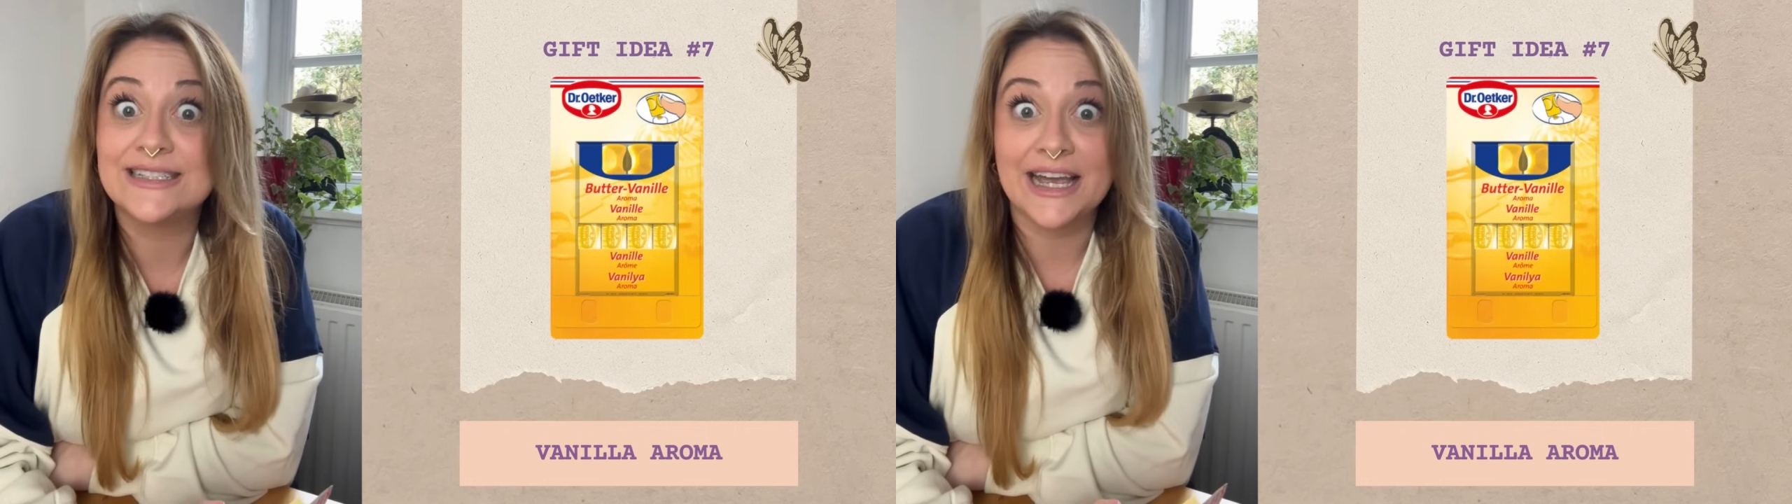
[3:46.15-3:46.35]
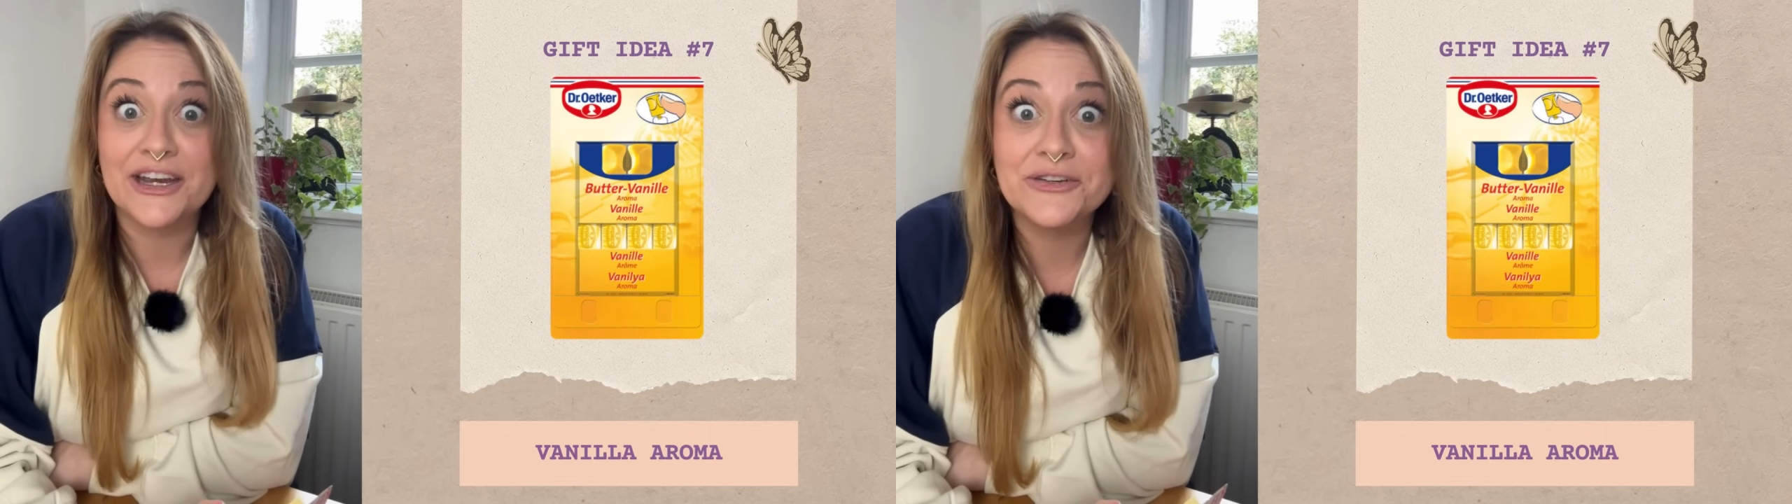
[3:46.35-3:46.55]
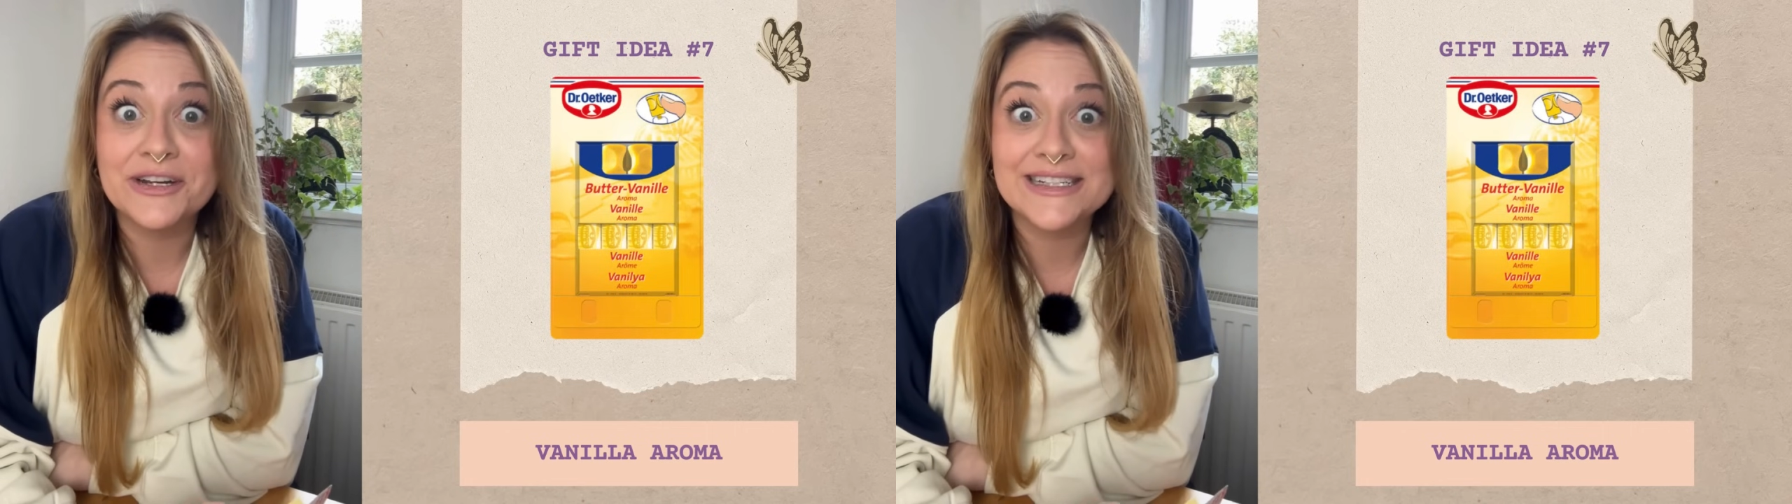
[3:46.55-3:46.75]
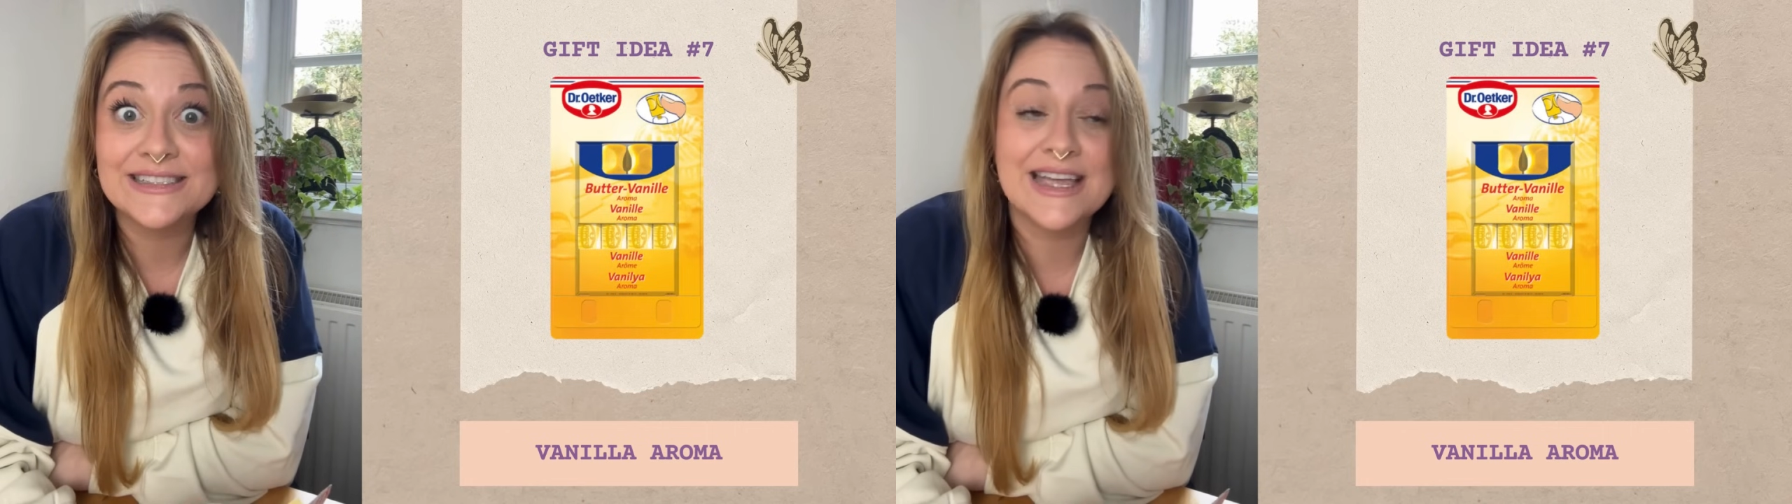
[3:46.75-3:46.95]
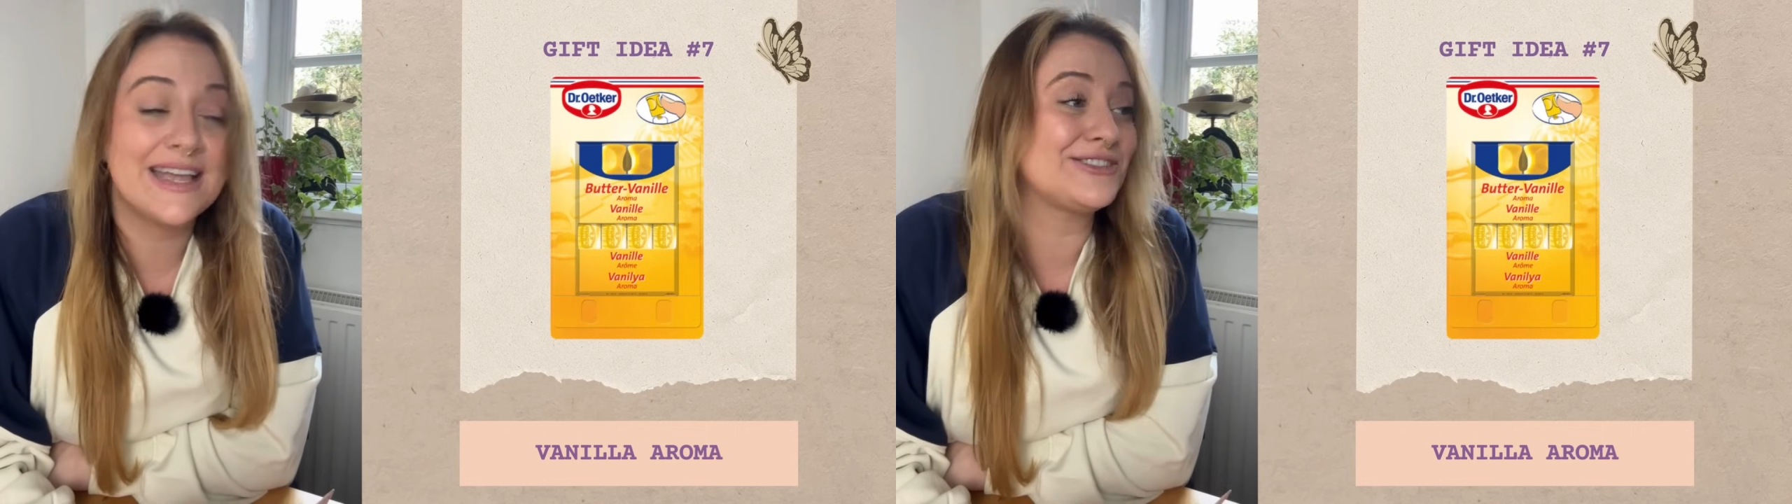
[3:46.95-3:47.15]
entire
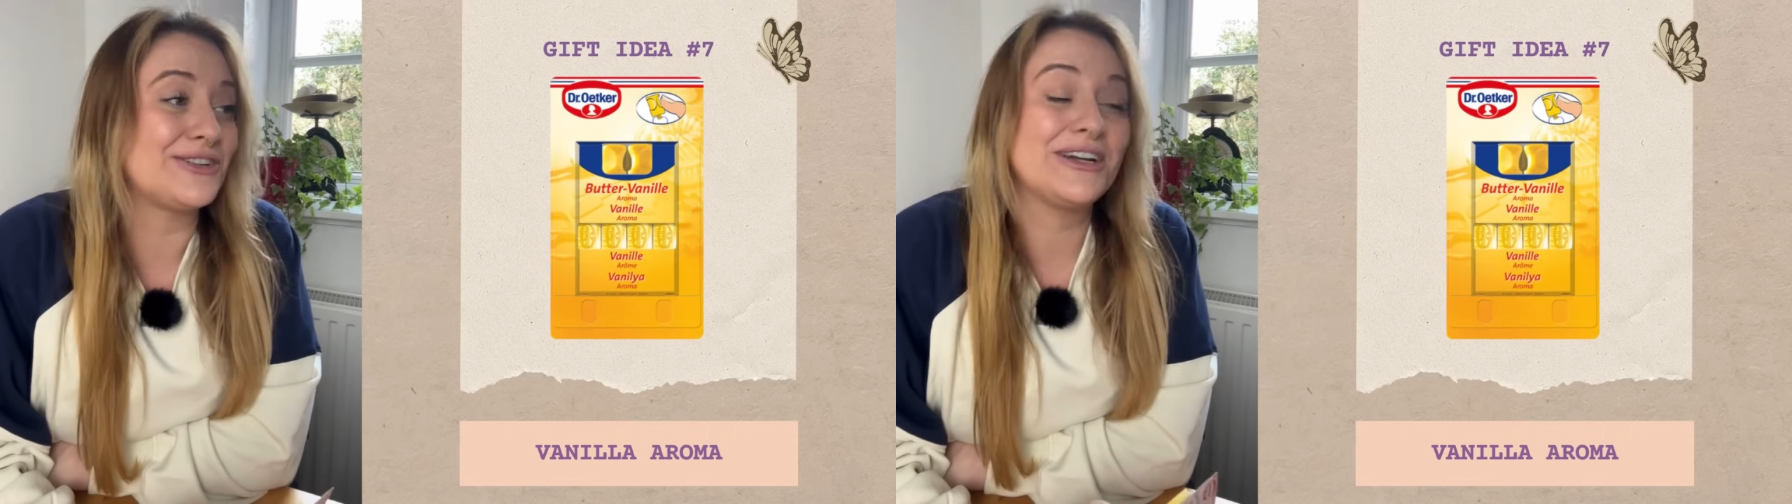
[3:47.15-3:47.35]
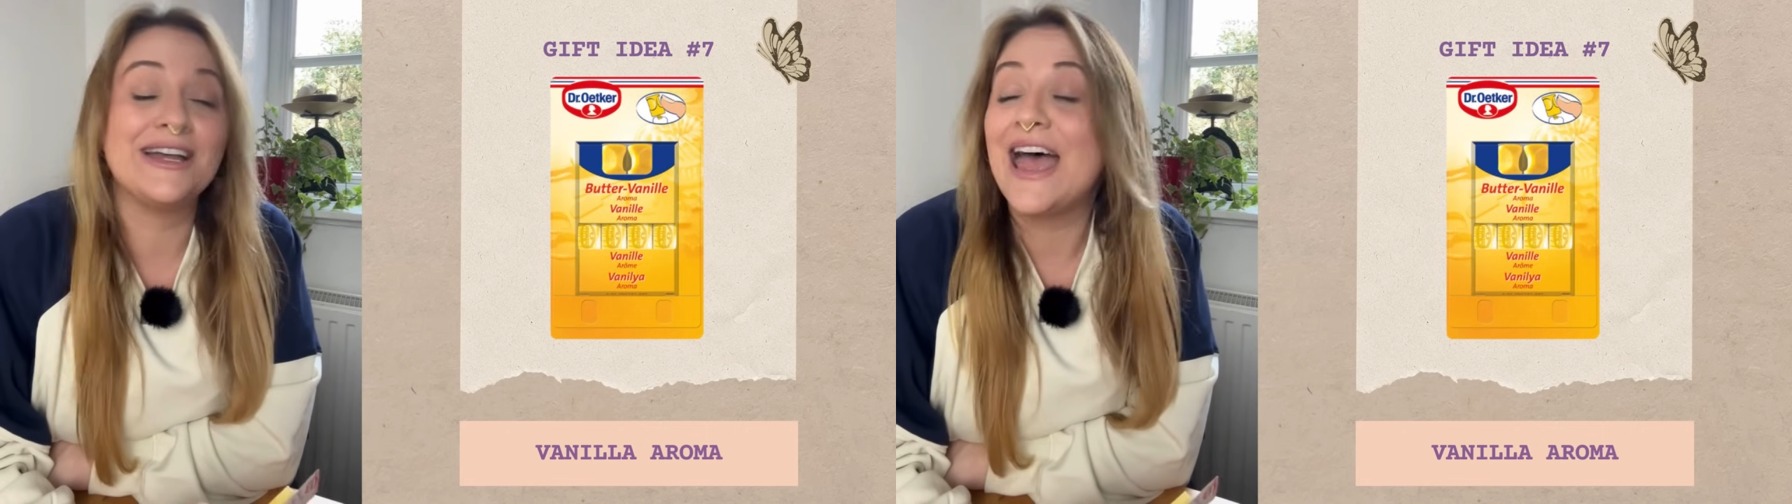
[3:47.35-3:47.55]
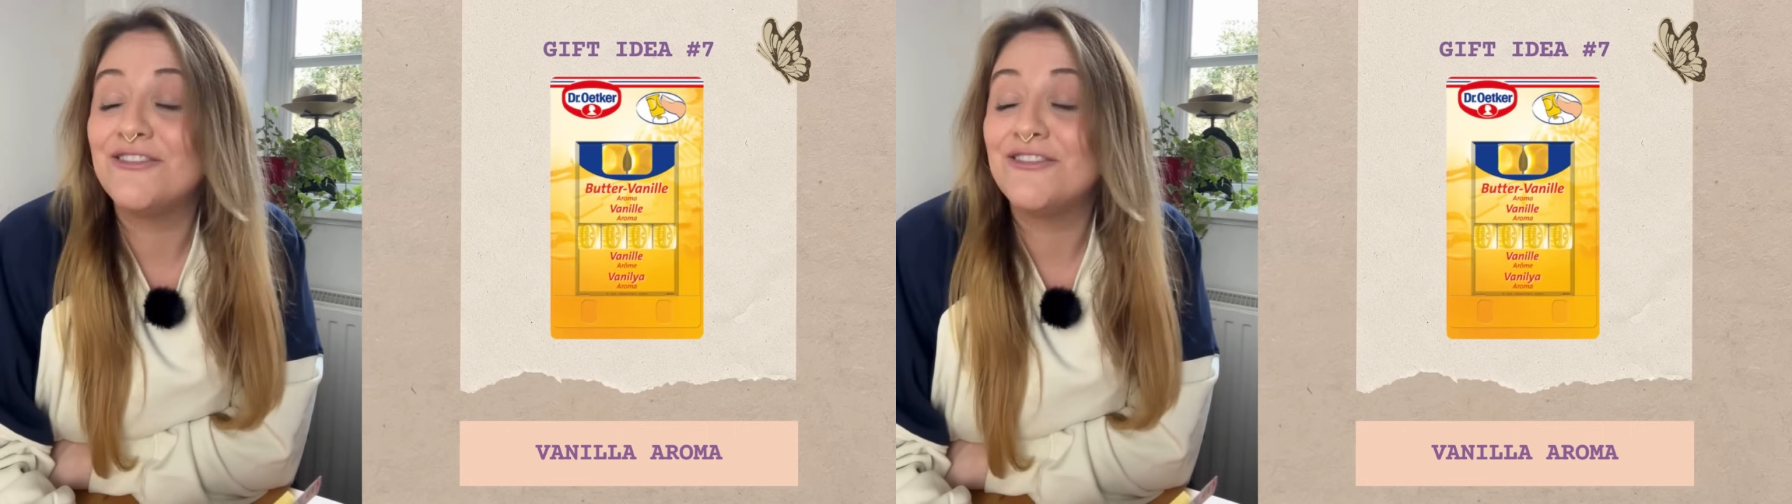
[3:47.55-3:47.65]
United States or